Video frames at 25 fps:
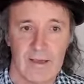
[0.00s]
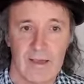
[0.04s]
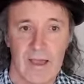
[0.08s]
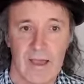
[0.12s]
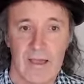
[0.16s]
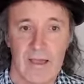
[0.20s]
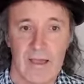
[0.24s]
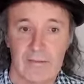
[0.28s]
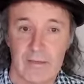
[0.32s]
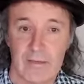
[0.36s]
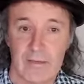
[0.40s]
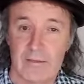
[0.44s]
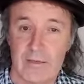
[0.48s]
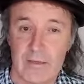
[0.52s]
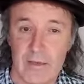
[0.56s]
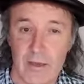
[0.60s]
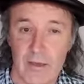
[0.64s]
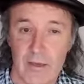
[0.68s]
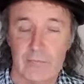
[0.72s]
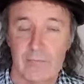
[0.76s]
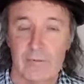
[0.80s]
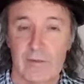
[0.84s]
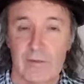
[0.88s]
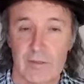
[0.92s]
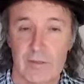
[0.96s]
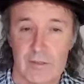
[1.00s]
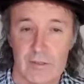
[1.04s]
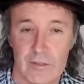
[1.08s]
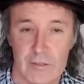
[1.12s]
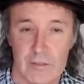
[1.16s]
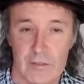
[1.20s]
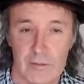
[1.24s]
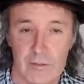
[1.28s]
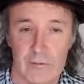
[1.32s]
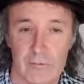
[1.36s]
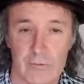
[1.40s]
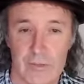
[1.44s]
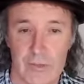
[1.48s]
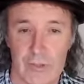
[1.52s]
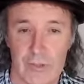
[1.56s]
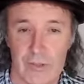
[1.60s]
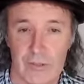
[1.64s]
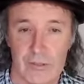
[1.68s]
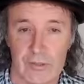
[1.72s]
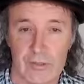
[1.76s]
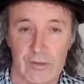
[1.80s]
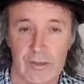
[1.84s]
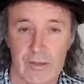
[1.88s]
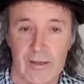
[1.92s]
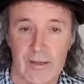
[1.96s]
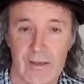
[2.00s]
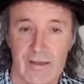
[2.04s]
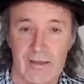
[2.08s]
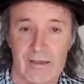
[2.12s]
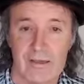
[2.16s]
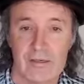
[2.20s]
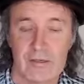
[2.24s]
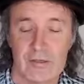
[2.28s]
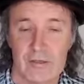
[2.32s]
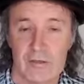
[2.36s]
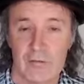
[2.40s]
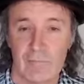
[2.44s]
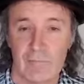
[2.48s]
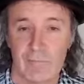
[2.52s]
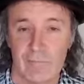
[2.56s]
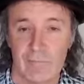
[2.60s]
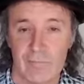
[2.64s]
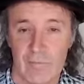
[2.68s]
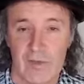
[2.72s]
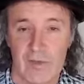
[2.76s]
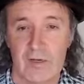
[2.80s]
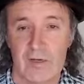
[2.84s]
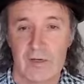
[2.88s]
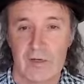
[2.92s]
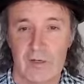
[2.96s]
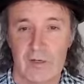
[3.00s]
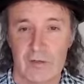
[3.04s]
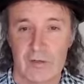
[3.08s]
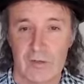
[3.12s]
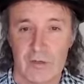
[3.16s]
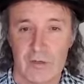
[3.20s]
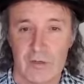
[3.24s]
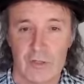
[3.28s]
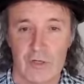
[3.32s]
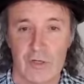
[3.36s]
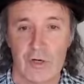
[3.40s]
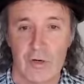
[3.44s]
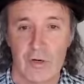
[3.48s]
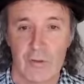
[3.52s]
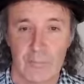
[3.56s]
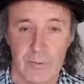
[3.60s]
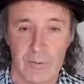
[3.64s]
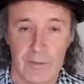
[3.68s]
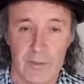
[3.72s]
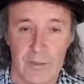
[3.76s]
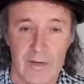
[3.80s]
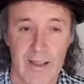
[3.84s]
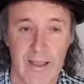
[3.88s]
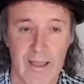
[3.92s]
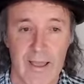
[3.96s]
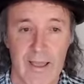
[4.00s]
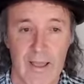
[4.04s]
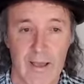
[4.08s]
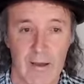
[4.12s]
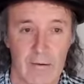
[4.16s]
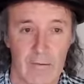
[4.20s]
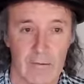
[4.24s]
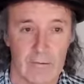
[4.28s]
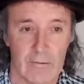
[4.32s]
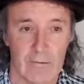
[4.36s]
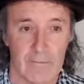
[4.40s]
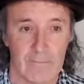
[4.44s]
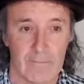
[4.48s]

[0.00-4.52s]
and that the only solution is to finish the job now.